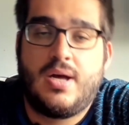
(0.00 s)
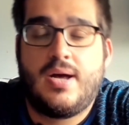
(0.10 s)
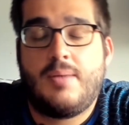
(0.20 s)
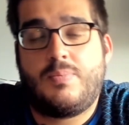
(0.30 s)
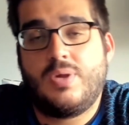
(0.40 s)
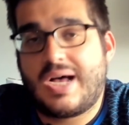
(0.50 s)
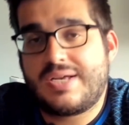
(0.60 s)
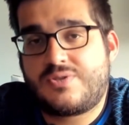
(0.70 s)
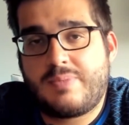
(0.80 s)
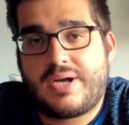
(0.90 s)
we
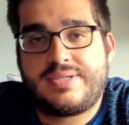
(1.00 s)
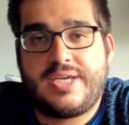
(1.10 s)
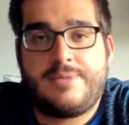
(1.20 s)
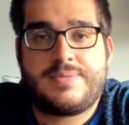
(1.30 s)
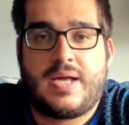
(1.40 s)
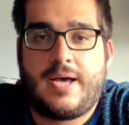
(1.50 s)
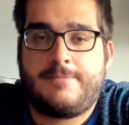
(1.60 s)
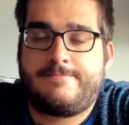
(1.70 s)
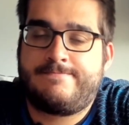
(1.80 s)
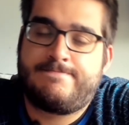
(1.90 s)
lost to a better team today.
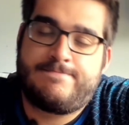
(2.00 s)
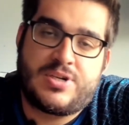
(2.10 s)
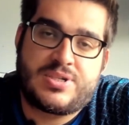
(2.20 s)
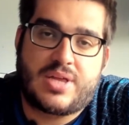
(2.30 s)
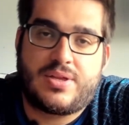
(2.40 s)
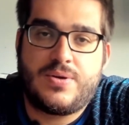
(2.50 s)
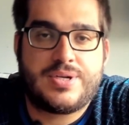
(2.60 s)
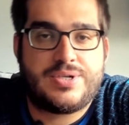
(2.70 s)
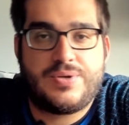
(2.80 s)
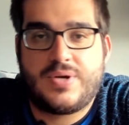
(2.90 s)
There's nothing you
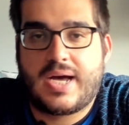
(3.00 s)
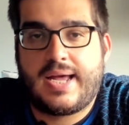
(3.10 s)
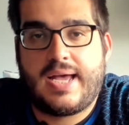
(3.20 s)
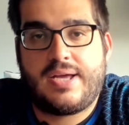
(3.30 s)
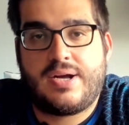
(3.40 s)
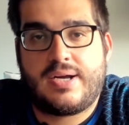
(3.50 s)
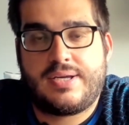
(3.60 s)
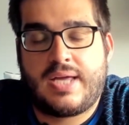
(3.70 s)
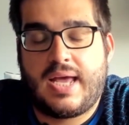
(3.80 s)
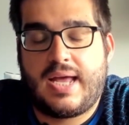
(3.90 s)
can do. You got to hang your
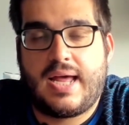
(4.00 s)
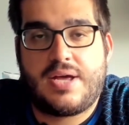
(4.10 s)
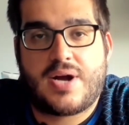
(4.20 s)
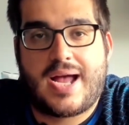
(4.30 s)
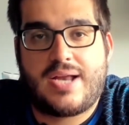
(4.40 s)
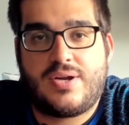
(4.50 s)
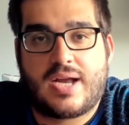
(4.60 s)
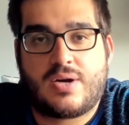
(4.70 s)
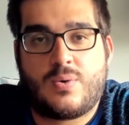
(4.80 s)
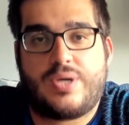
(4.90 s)
head. You got
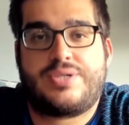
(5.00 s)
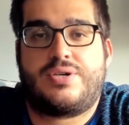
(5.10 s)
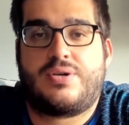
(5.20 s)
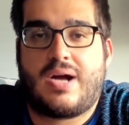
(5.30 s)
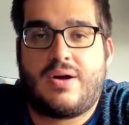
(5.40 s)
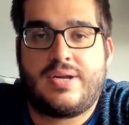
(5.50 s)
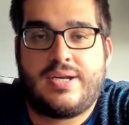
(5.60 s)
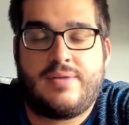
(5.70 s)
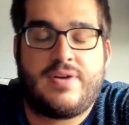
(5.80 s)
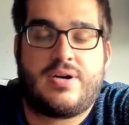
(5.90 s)
a quick turnaround
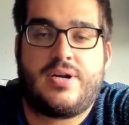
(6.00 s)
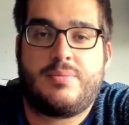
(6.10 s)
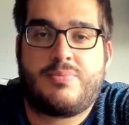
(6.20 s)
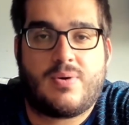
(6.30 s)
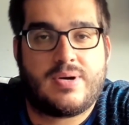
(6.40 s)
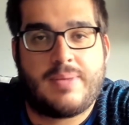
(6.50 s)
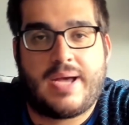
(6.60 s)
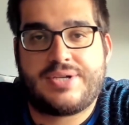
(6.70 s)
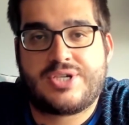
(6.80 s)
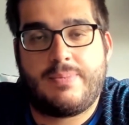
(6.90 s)
and a very important
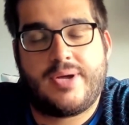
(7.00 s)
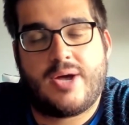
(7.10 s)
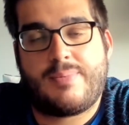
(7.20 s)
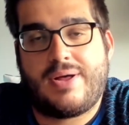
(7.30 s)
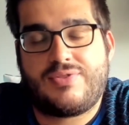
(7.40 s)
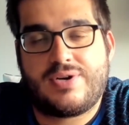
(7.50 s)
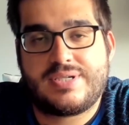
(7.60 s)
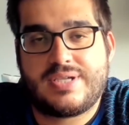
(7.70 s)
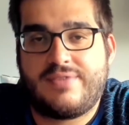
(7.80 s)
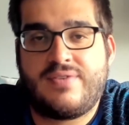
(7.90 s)
match coming up on
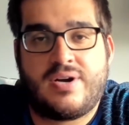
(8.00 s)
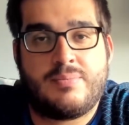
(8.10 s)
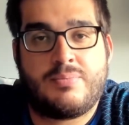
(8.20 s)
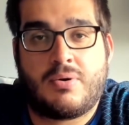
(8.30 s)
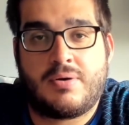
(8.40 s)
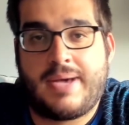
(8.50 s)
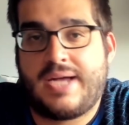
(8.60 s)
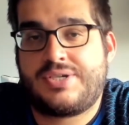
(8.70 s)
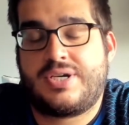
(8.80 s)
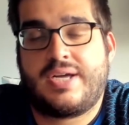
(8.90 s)
Thursday, a very important
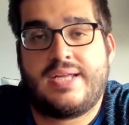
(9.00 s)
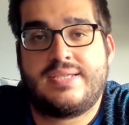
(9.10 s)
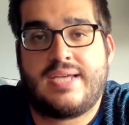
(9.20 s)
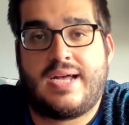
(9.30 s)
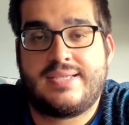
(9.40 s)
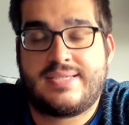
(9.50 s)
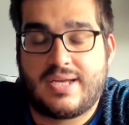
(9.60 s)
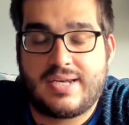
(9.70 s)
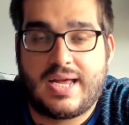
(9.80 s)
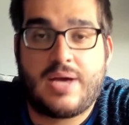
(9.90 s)
match against on
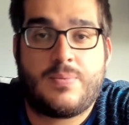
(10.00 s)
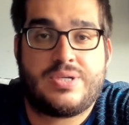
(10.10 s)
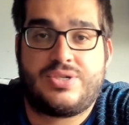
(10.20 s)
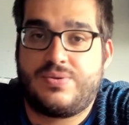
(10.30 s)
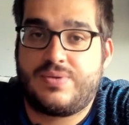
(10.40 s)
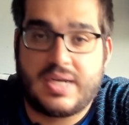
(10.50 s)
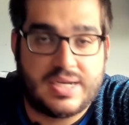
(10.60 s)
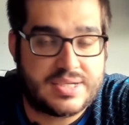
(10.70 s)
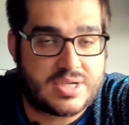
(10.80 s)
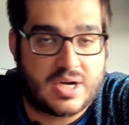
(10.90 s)
Sunday, which you need
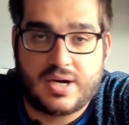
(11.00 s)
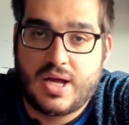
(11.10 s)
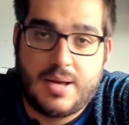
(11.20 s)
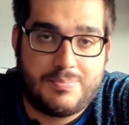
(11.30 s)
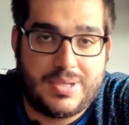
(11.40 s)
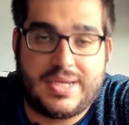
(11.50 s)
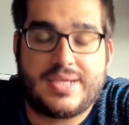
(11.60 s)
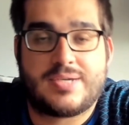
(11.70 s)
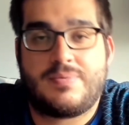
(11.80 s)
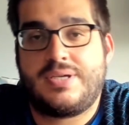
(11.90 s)
to start beating
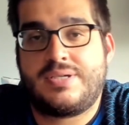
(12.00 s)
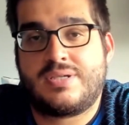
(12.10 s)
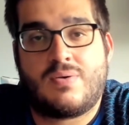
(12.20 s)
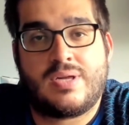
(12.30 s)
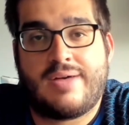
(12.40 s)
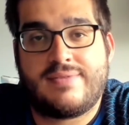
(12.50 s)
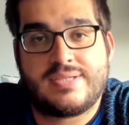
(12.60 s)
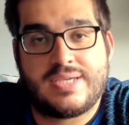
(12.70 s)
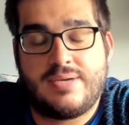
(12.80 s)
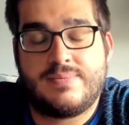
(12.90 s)
some of these lower level
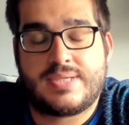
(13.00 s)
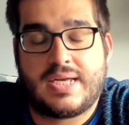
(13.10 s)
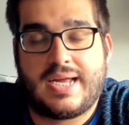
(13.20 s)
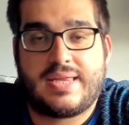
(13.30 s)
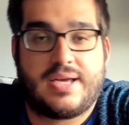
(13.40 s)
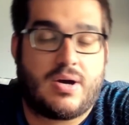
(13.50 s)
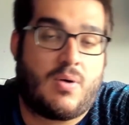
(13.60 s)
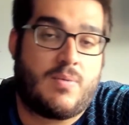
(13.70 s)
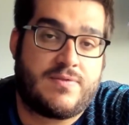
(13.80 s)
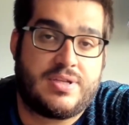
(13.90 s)
teams. And I think
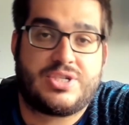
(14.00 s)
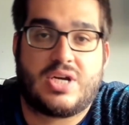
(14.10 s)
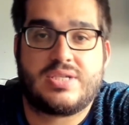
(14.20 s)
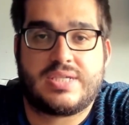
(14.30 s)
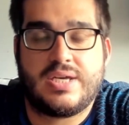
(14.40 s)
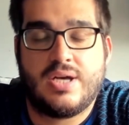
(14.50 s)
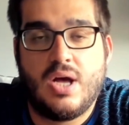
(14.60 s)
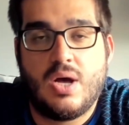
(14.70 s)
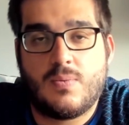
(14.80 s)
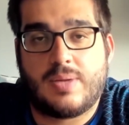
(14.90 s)
hopefully Chelsea
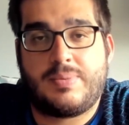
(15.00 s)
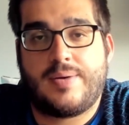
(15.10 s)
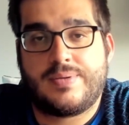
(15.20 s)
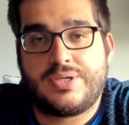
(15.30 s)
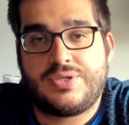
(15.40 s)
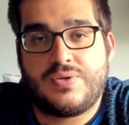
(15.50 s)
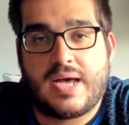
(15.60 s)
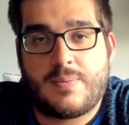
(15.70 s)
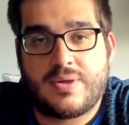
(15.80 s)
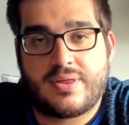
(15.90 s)
will be able to do
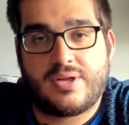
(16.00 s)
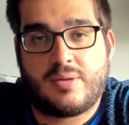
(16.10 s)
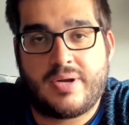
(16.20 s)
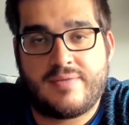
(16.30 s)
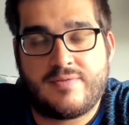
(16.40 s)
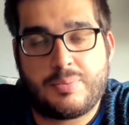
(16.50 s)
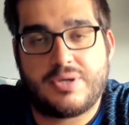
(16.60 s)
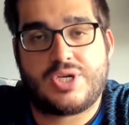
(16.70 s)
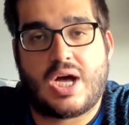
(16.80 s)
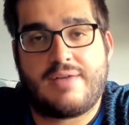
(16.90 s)
that with a little bit of a
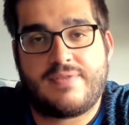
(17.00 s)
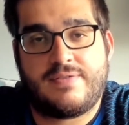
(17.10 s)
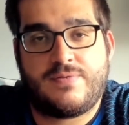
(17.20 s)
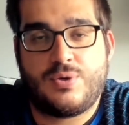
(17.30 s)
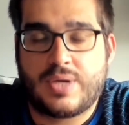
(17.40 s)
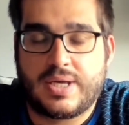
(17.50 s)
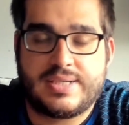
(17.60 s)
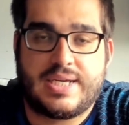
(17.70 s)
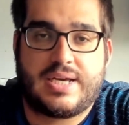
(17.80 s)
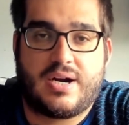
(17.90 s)
push off if you can
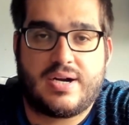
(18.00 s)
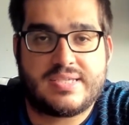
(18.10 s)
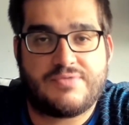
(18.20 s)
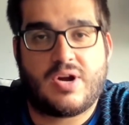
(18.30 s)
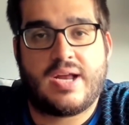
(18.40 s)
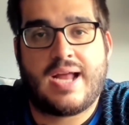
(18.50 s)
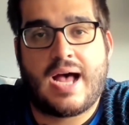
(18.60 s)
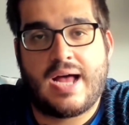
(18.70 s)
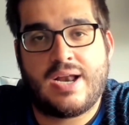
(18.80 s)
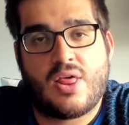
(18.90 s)
take care of Sevret
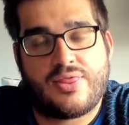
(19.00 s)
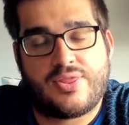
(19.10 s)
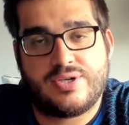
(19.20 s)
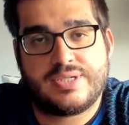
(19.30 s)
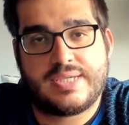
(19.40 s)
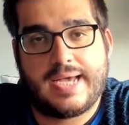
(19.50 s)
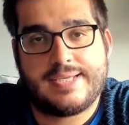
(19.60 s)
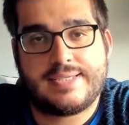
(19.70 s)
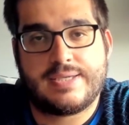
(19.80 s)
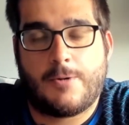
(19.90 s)
on Thursday.
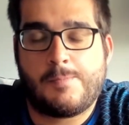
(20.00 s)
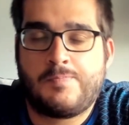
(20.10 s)
So